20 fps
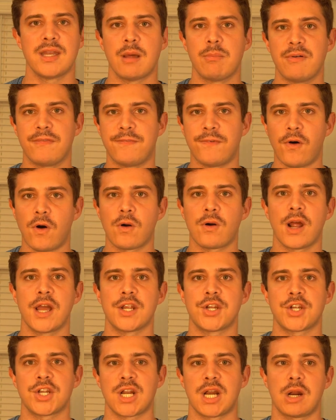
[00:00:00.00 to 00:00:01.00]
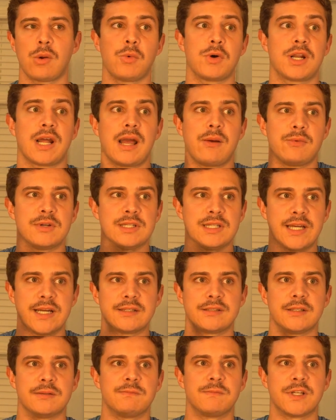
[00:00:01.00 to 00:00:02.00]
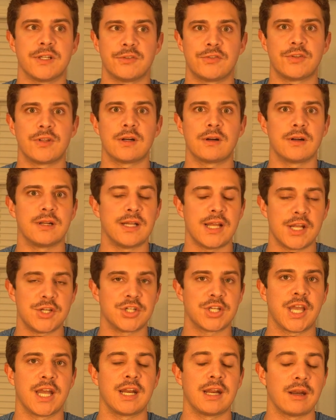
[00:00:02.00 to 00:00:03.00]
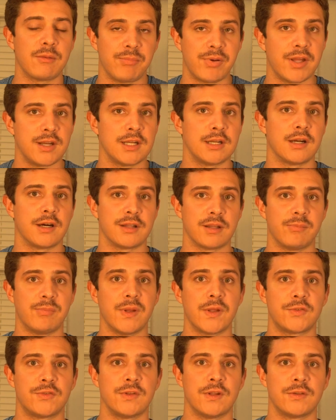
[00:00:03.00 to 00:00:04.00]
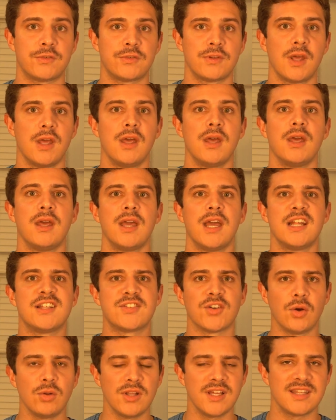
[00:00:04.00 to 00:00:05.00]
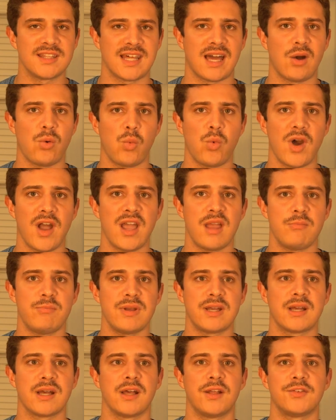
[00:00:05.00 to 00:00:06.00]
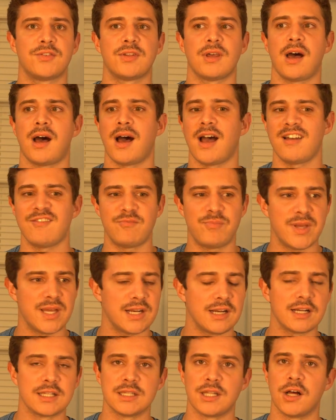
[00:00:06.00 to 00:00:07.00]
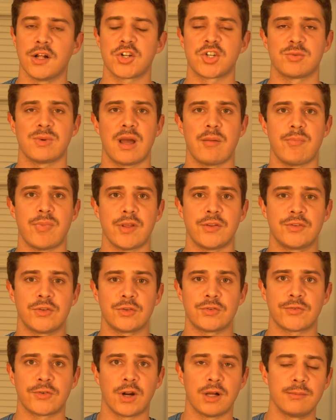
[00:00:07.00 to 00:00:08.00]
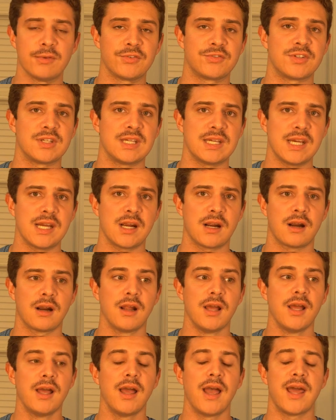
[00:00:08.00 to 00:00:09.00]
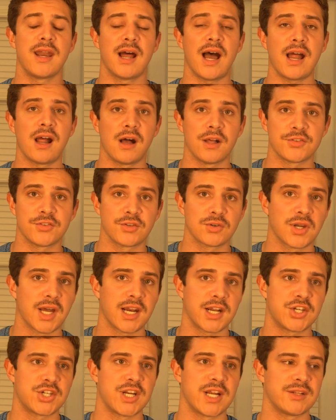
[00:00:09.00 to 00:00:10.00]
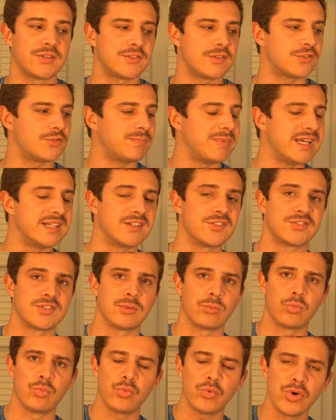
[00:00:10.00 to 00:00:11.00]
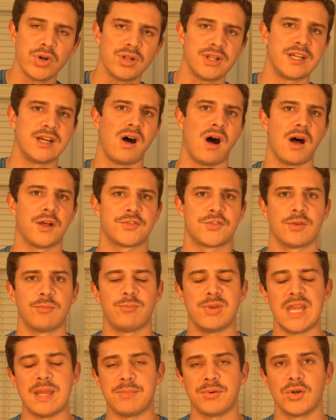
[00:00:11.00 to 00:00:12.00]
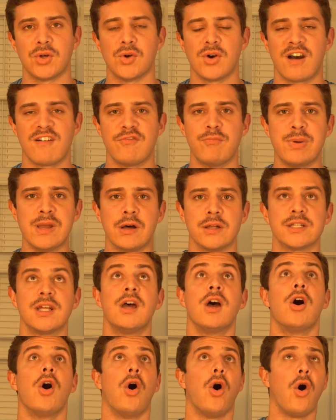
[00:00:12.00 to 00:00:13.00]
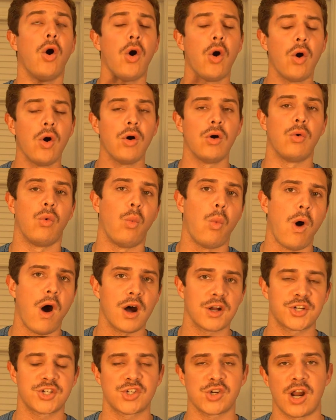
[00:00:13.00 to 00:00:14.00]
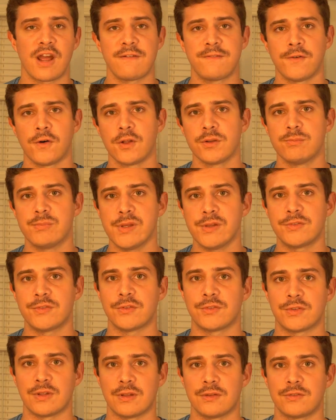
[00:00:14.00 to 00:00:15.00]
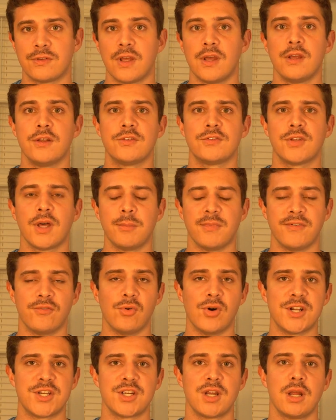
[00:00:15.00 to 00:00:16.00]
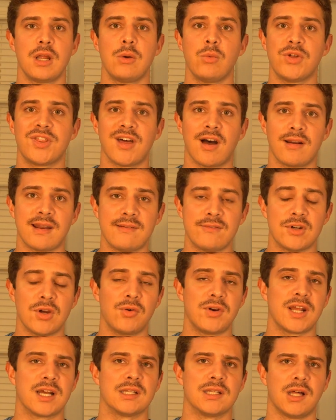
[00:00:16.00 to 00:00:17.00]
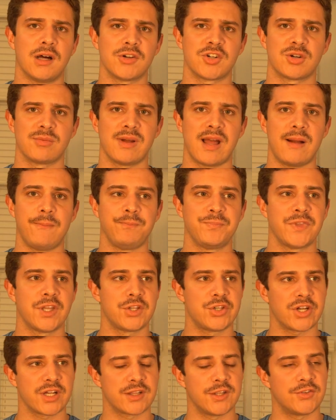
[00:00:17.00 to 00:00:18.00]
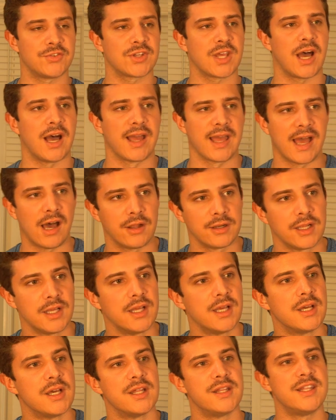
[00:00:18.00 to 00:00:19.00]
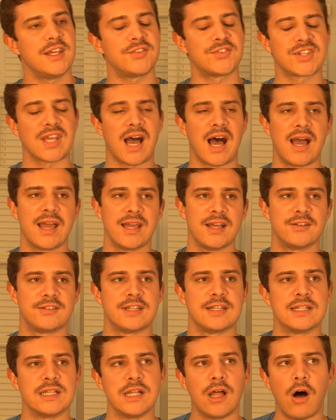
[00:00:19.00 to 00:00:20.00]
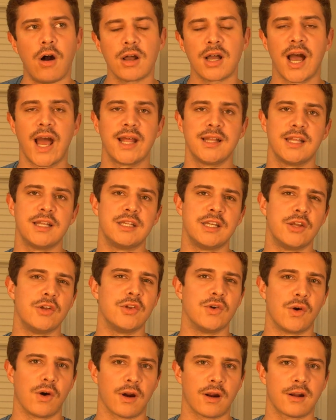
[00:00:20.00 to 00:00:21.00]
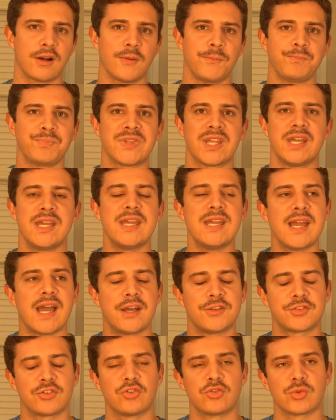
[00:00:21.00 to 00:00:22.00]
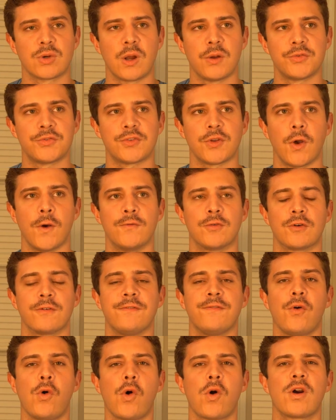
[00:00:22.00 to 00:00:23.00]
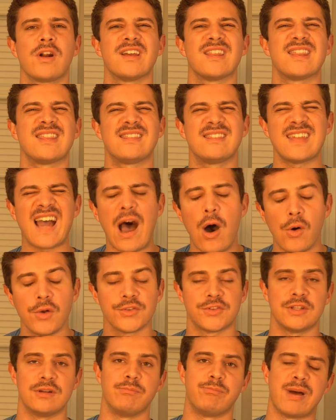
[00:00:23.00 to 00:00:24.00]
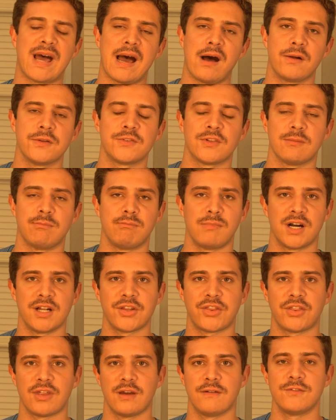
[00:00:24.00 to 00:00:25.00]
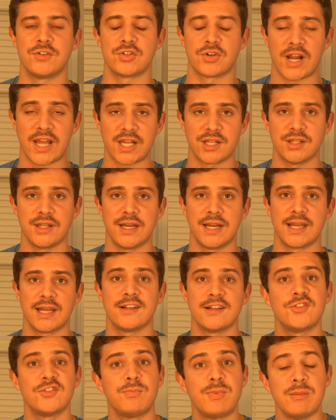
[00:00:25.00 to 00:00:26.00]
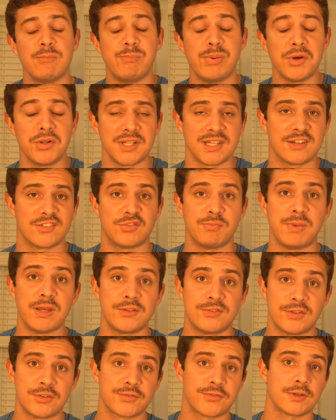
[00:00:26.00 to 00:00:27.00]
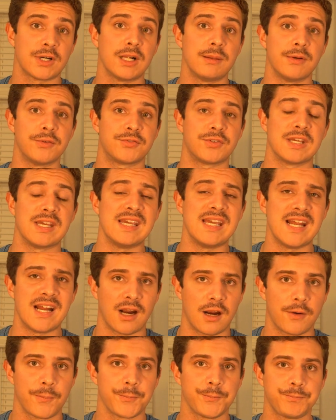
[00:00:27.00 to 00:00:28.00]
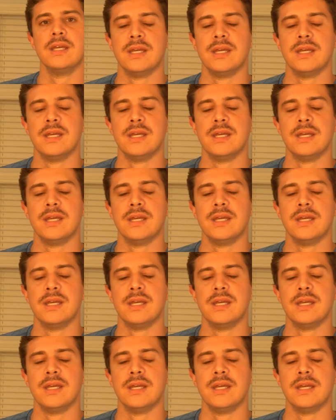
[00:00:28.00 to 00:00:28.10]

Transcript: Now, before I share what I would like to consider an educated opinion on the business, it's only that way because I've been in the laundromat business for almost a year, and I also got a chance to speak to some really awesome people who have built whole wash, dry, fold businesses, some of which without even owning a laundromat. Check this guy out. This guy is in Long Island, New York. he has grossed over 4,000 pounds a month of dry cleaning, and he's been building his business for almost a year.